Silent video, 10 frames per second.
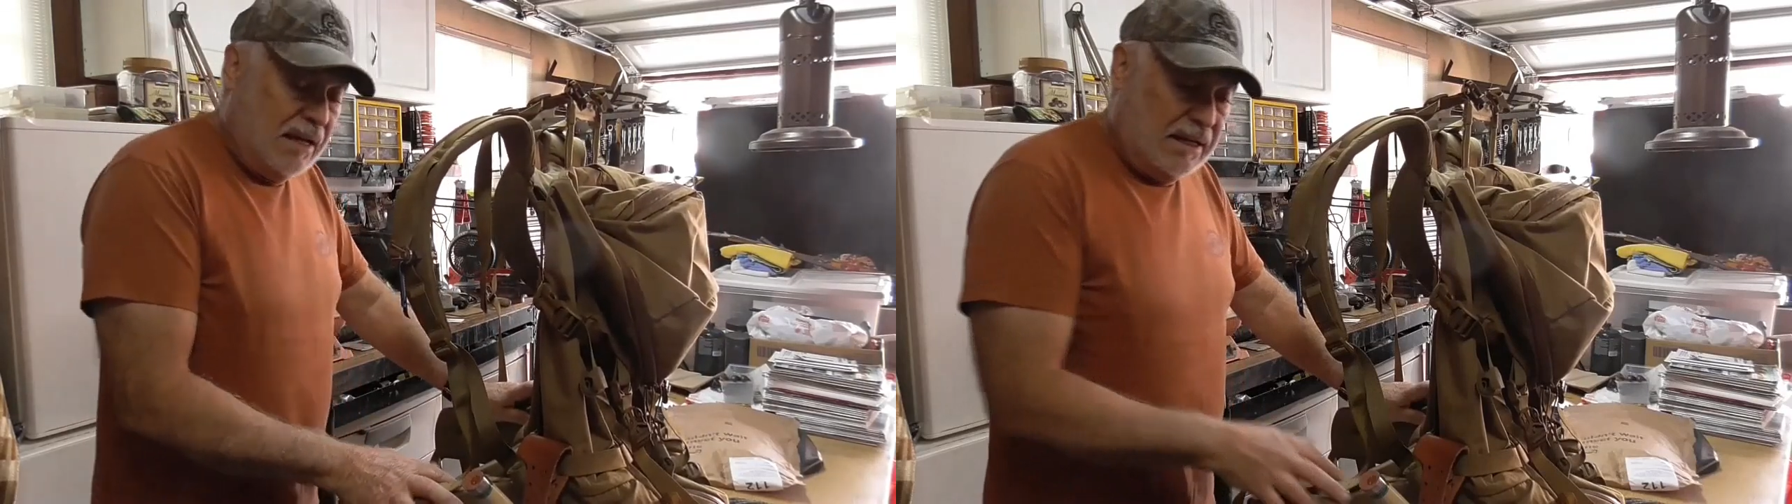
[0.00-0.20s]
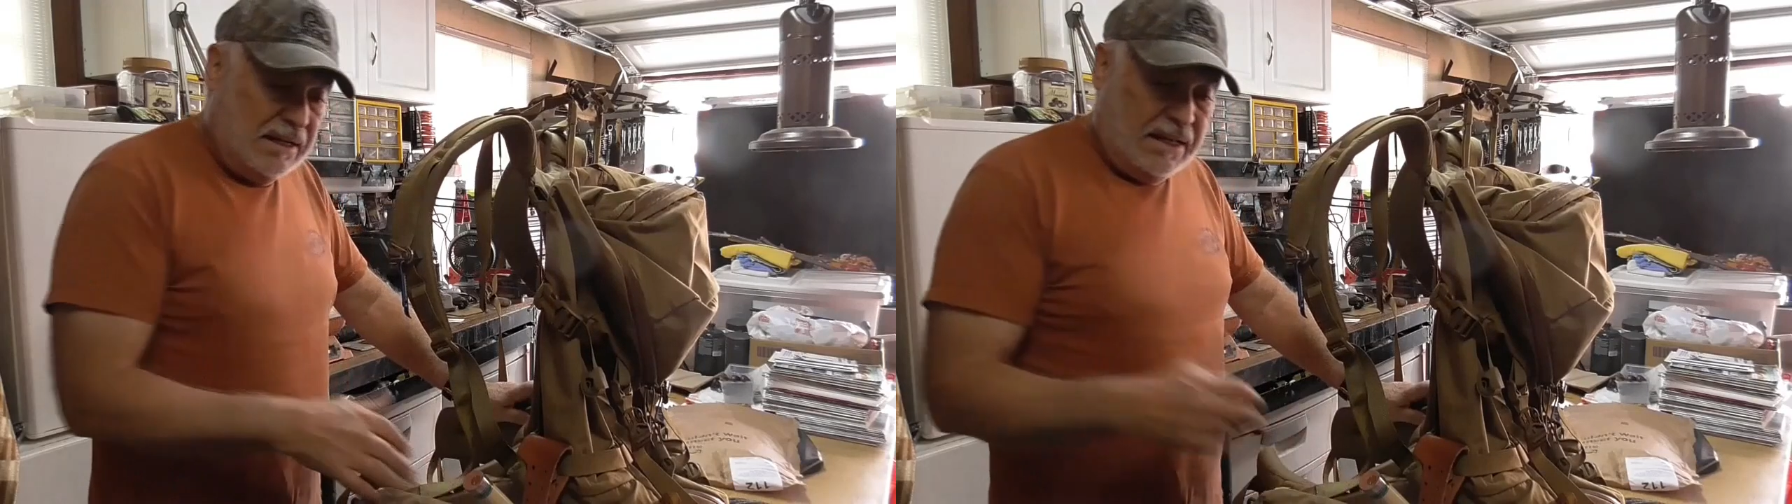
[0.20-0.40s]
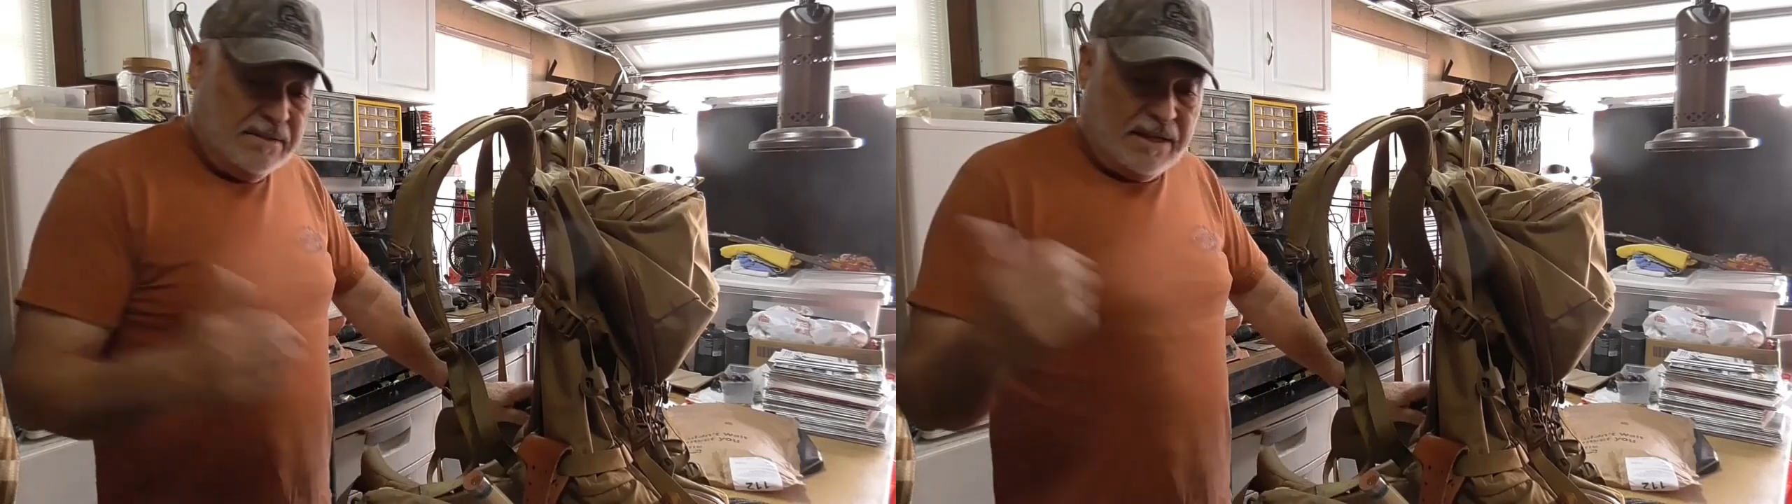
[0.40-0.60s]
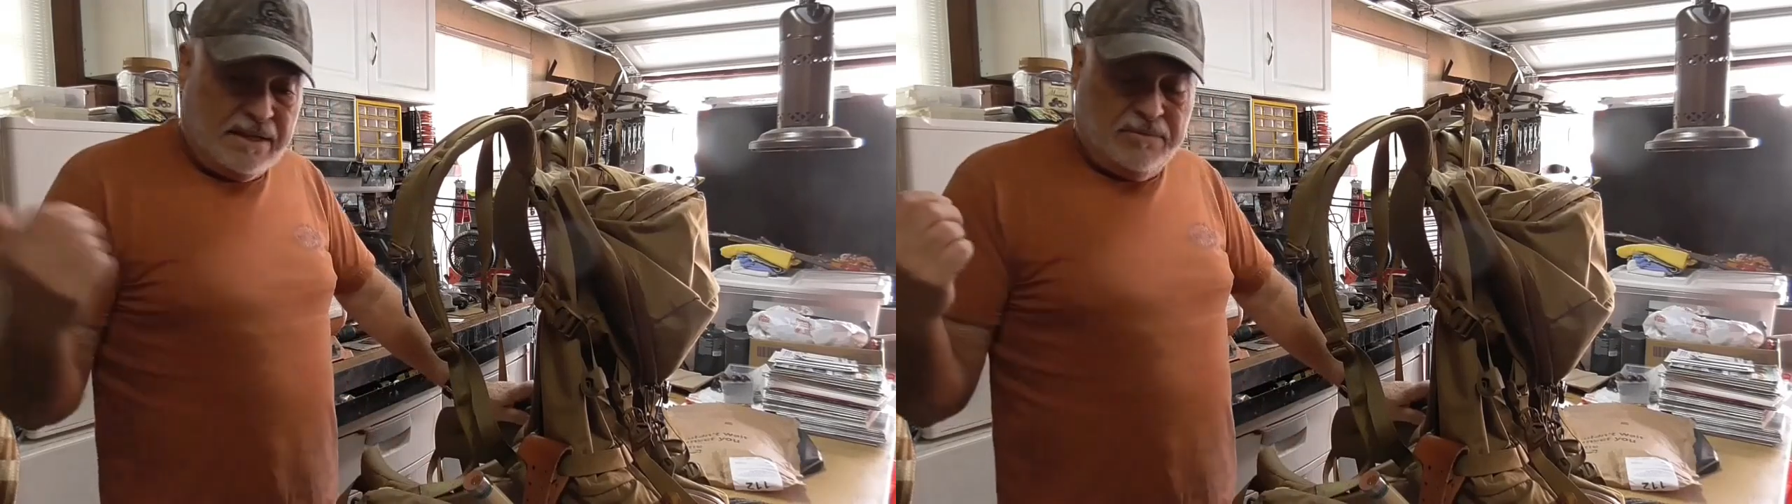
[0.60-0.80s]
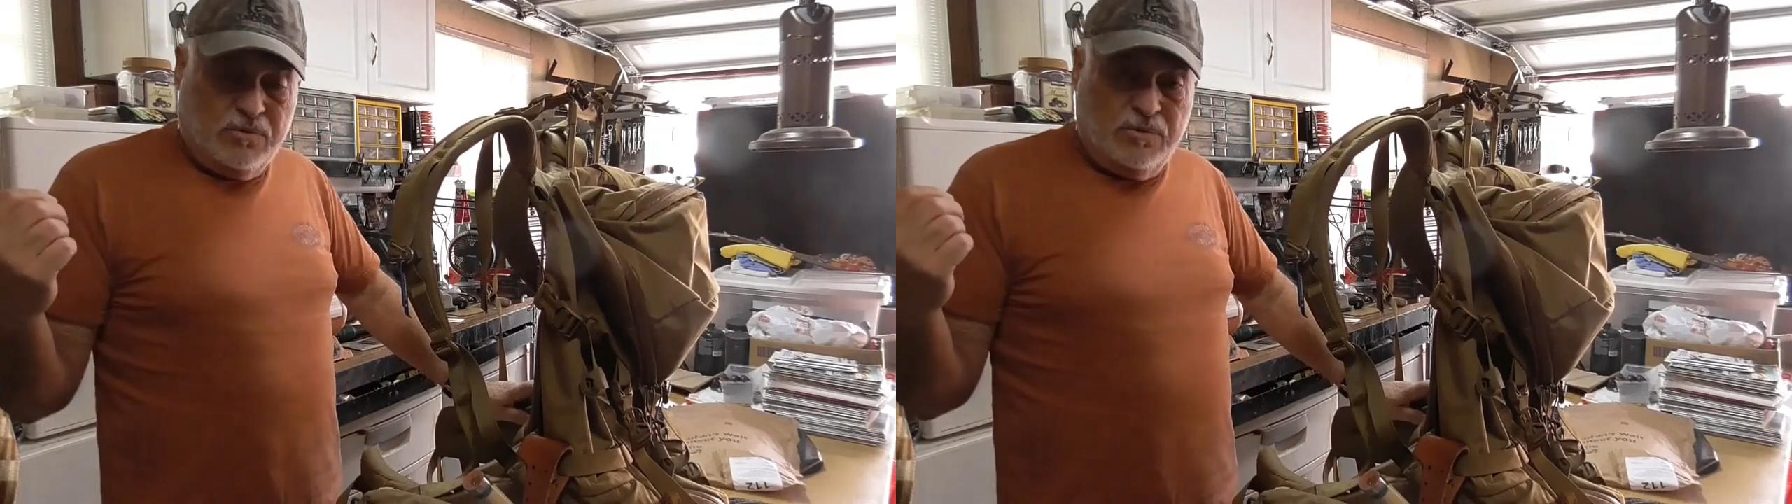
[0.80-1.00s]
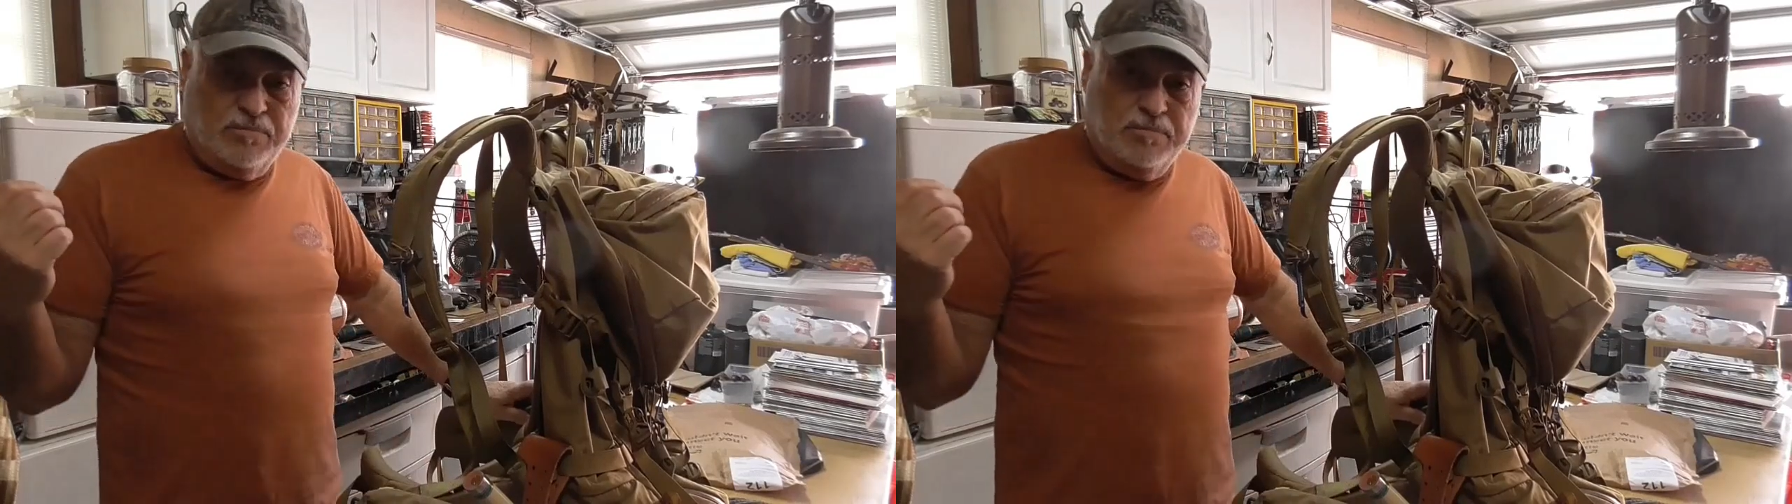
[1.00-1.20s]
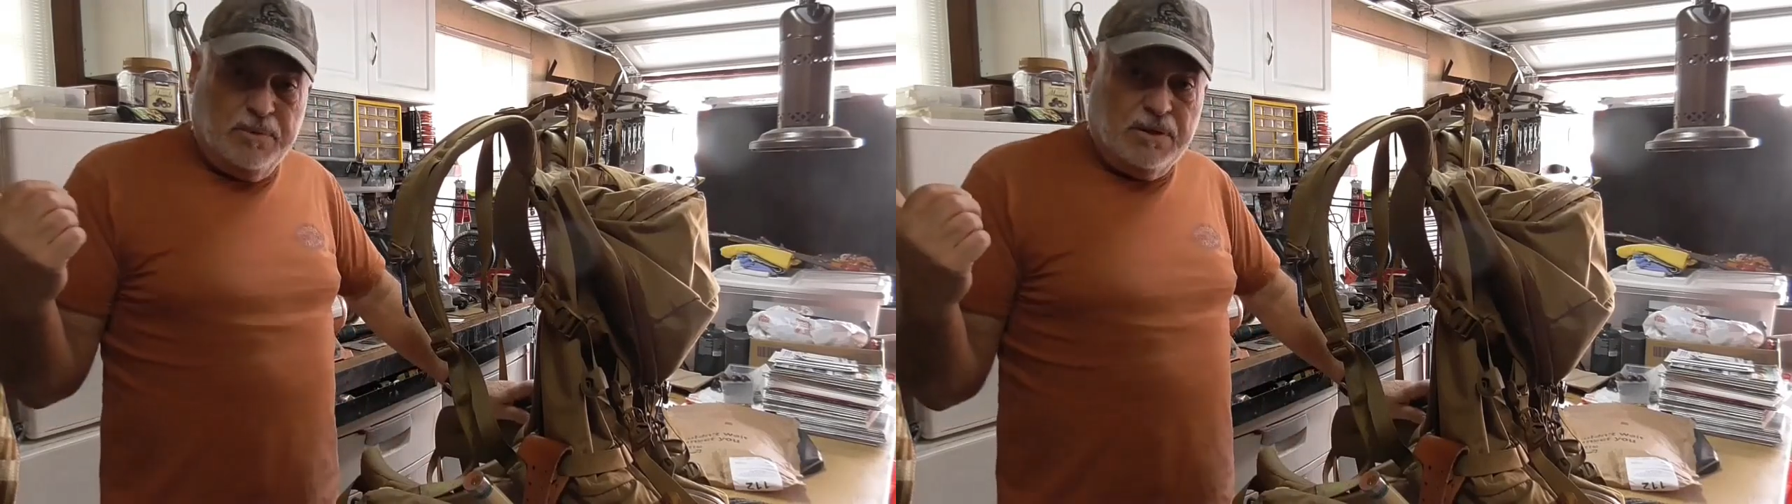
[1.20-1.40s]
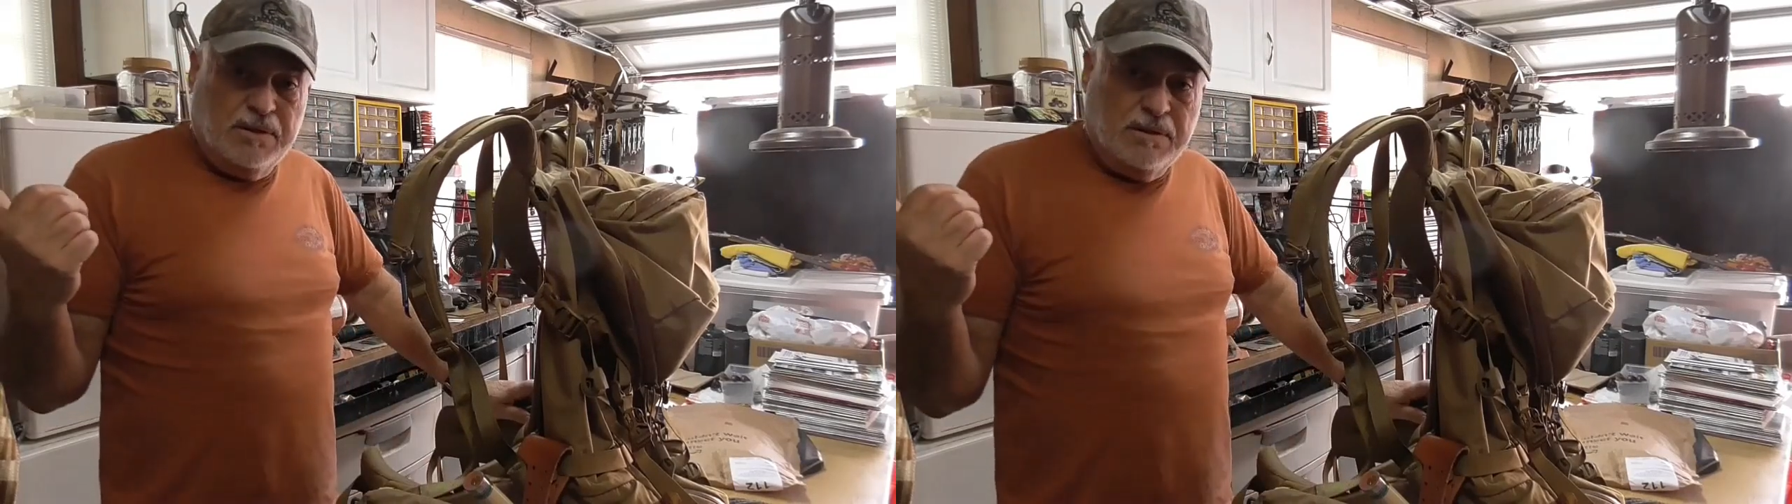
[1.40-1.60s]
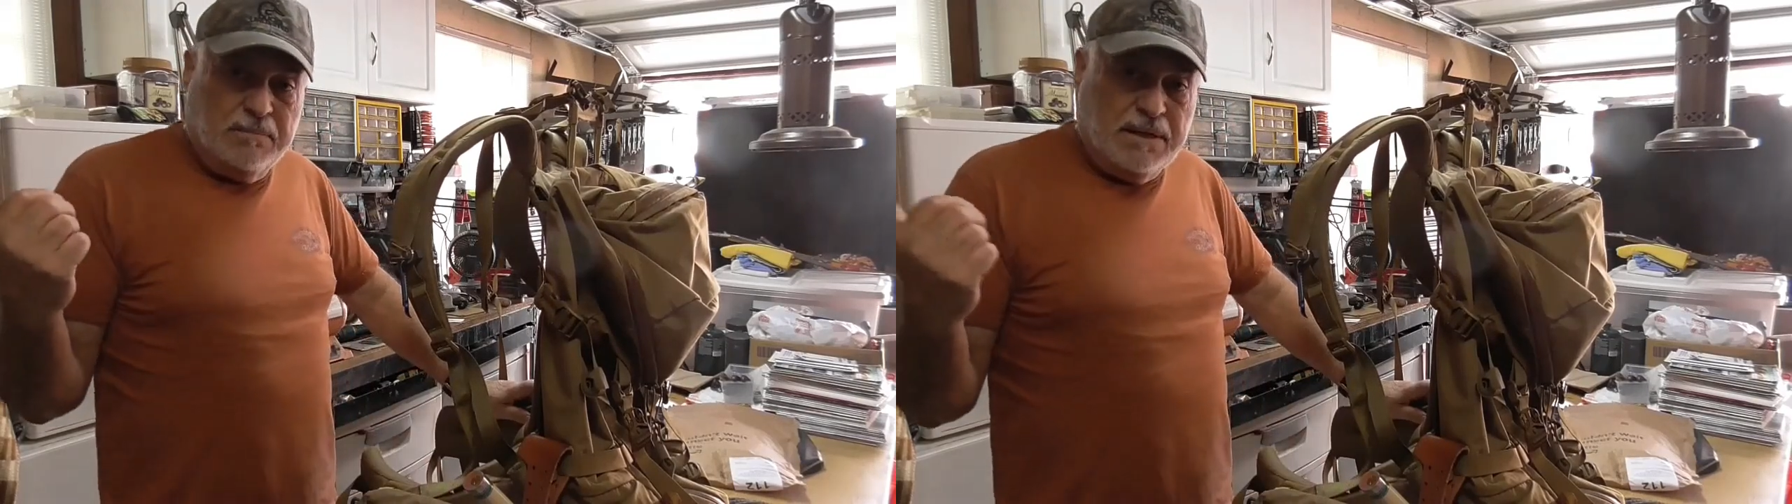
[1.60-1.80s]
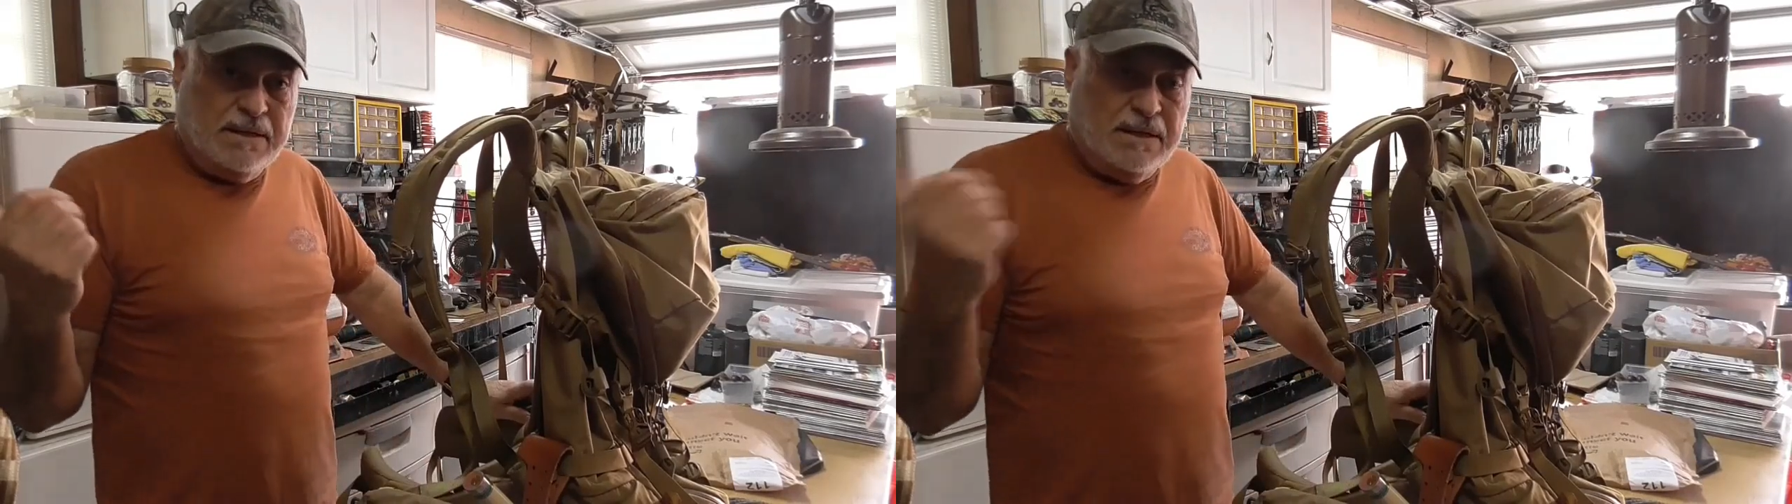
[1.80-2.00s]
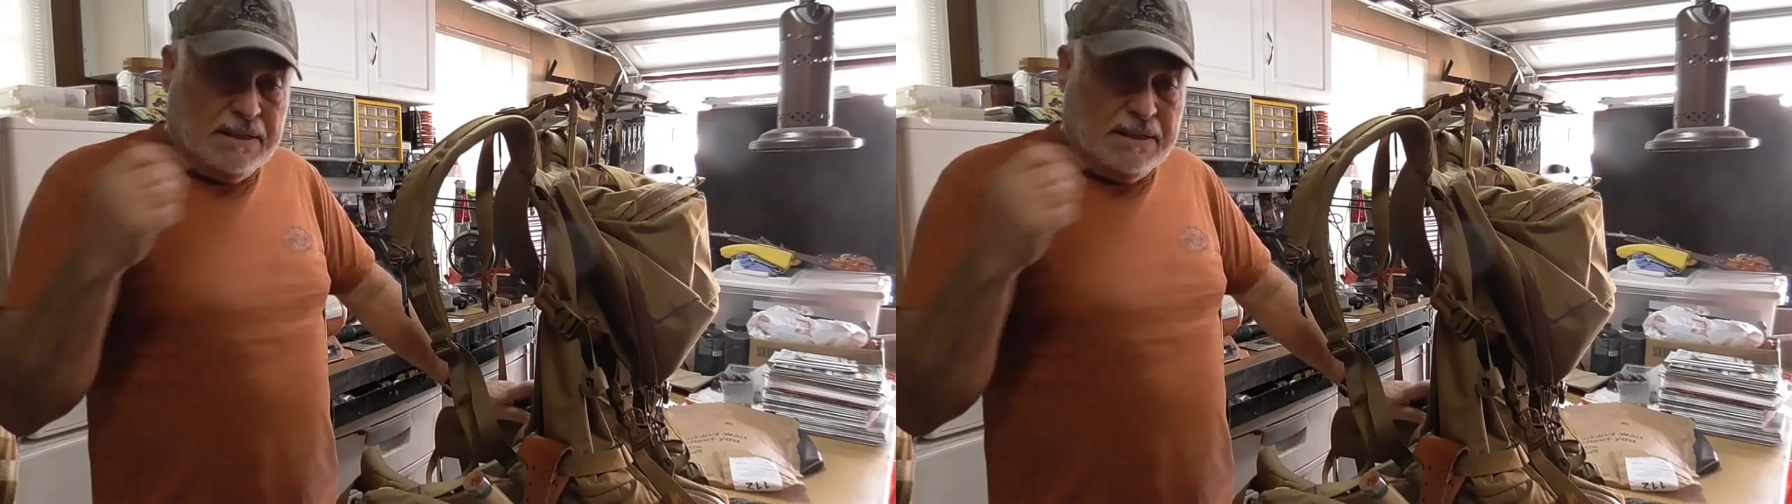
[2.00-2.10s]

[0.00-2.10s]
unless I put in the big